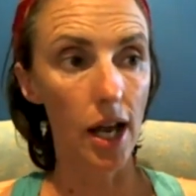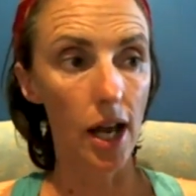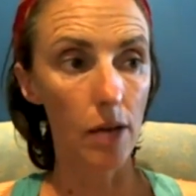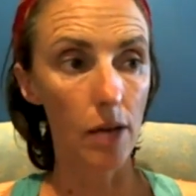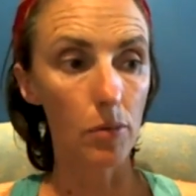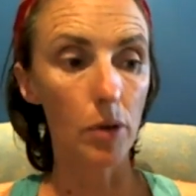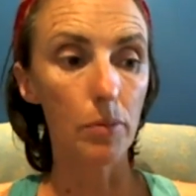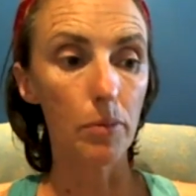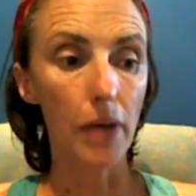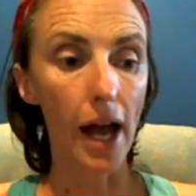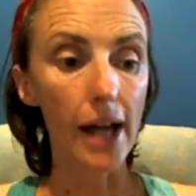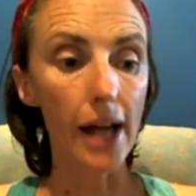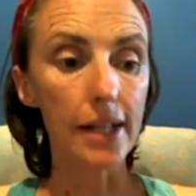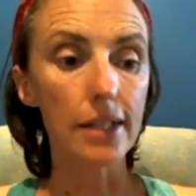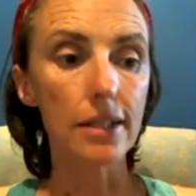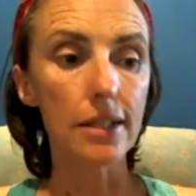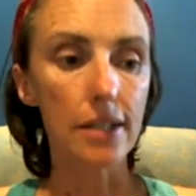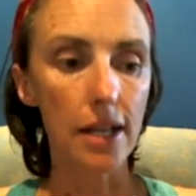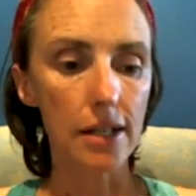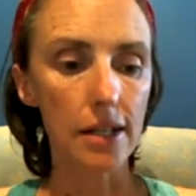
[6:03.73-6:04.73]
and my panic
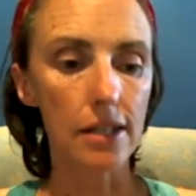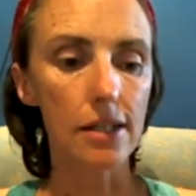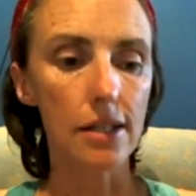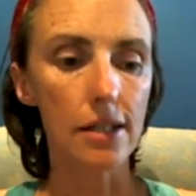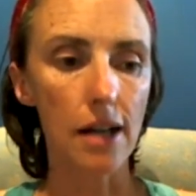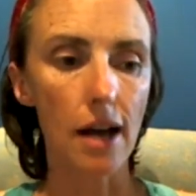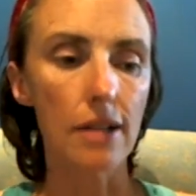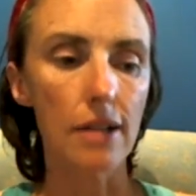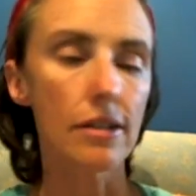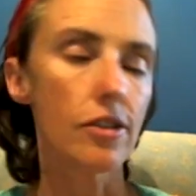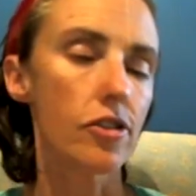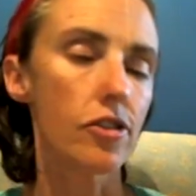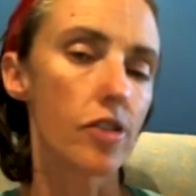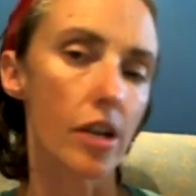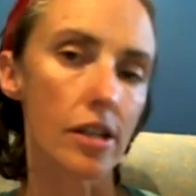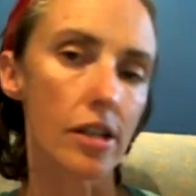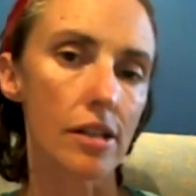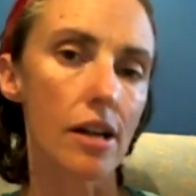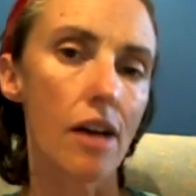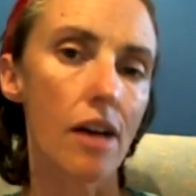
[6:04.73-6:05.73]
attacks started
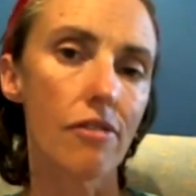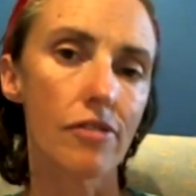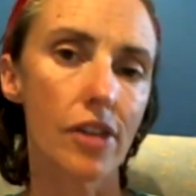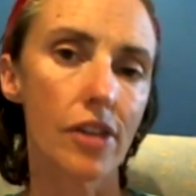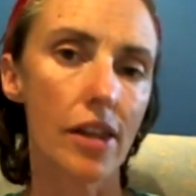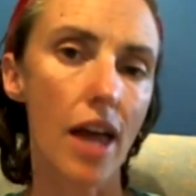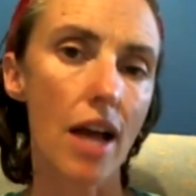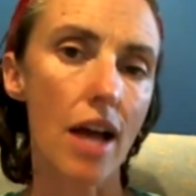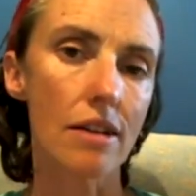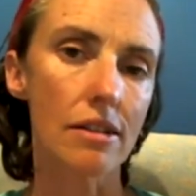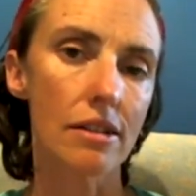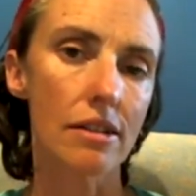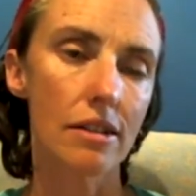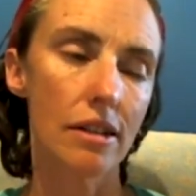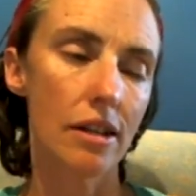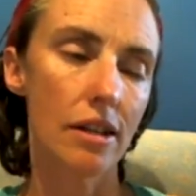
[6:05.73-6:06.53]
just after that